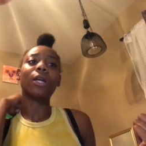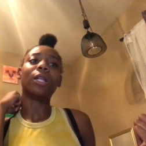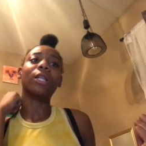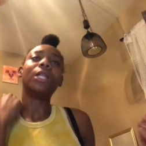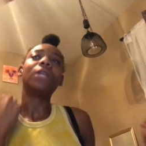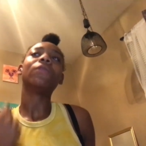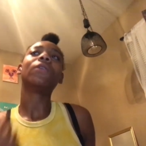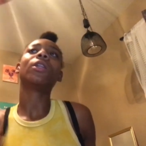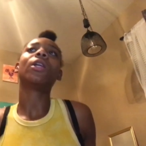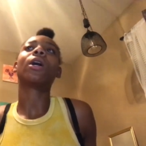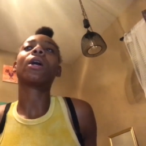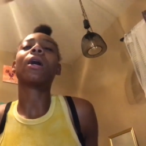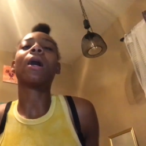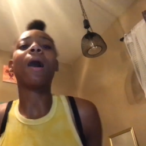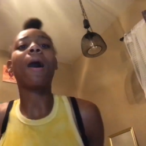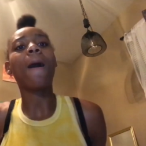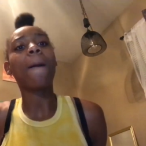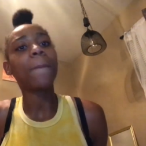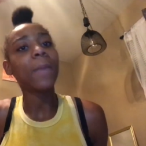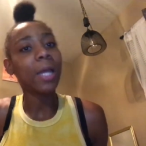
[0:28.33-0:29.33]
leave a little
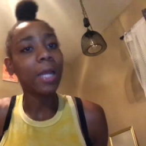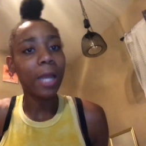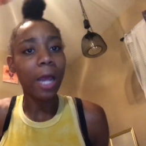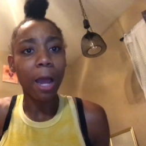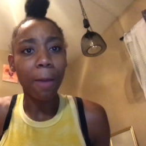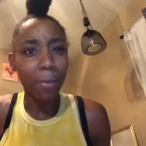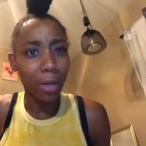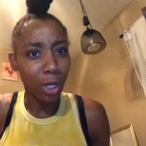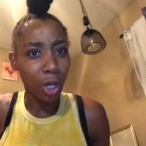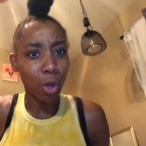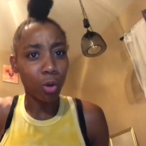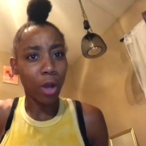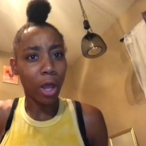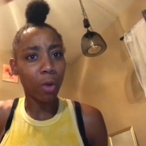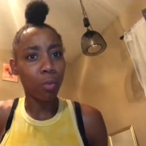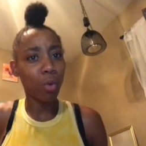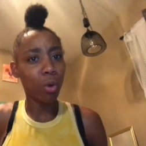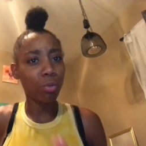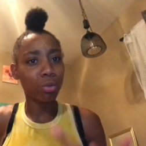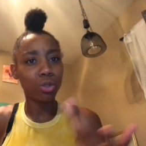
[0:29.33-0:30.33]
comment down below
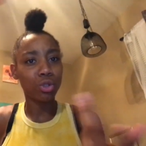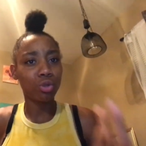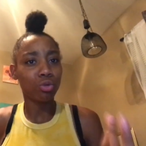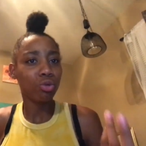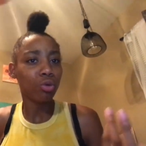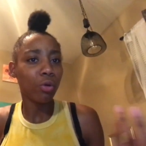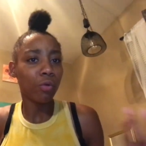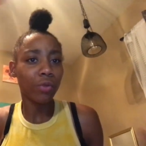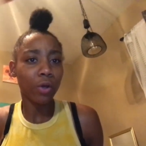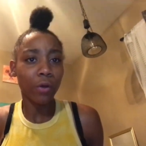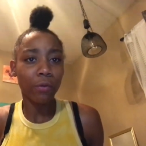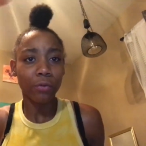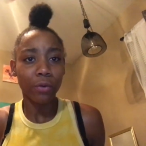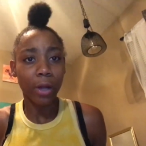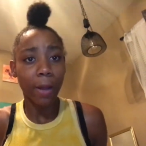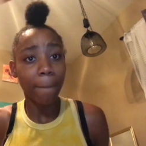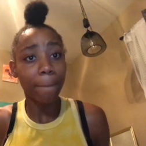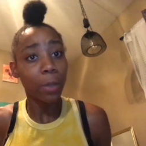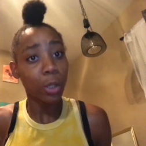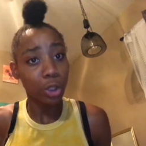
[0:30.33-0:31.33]
like what would you do if your
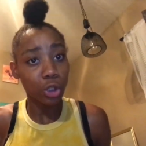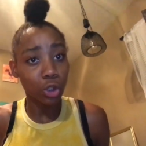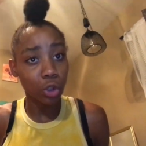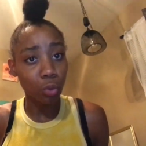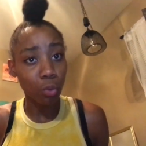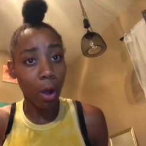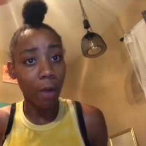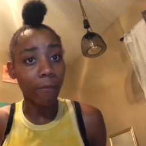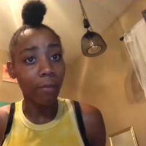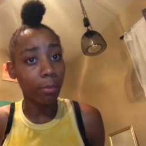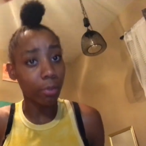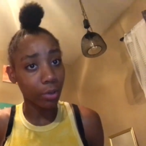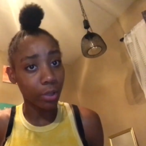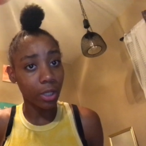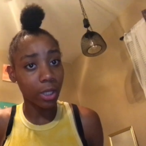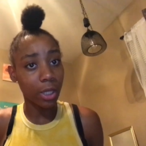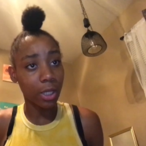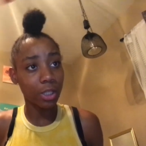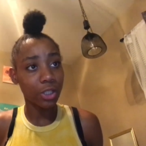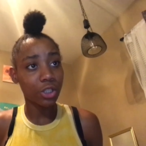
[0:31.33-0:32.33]
friend pushed you off a
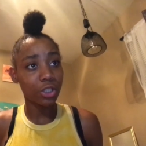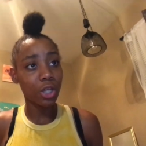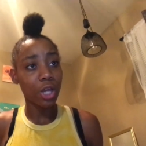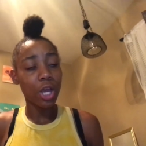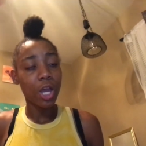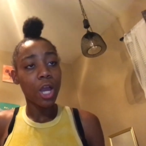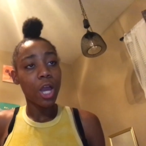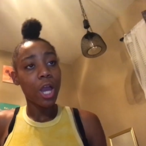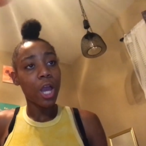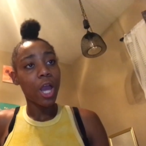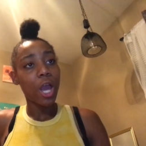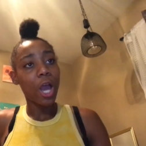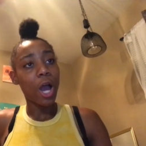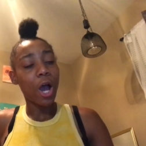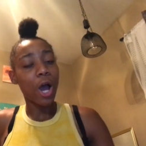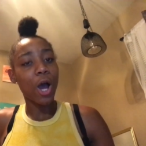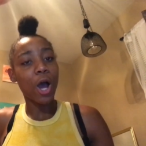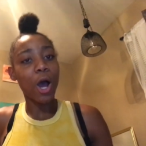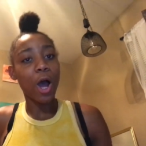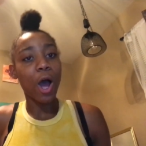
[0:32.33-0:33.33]
bridge
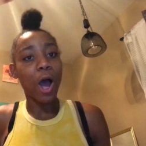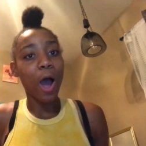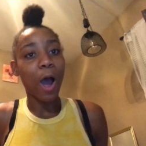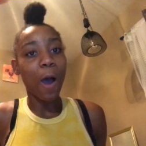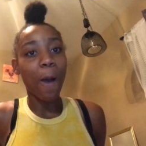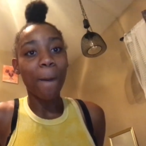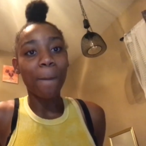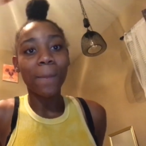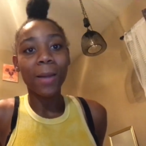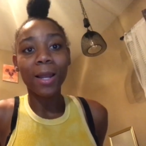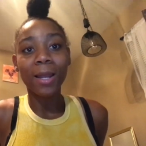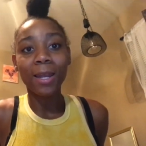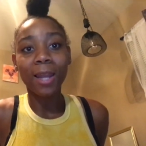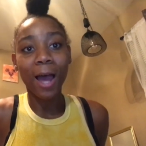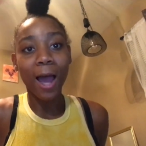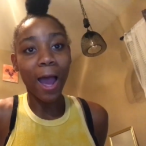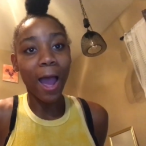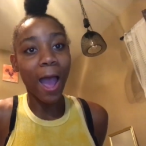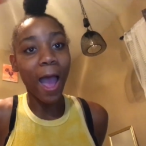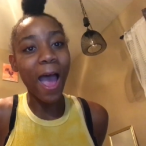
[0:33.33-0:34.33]
um
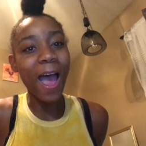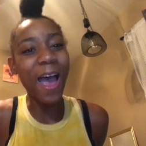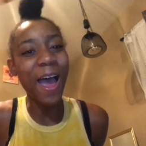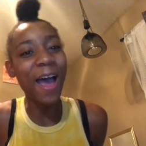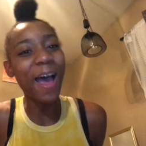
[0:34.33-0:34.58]
lie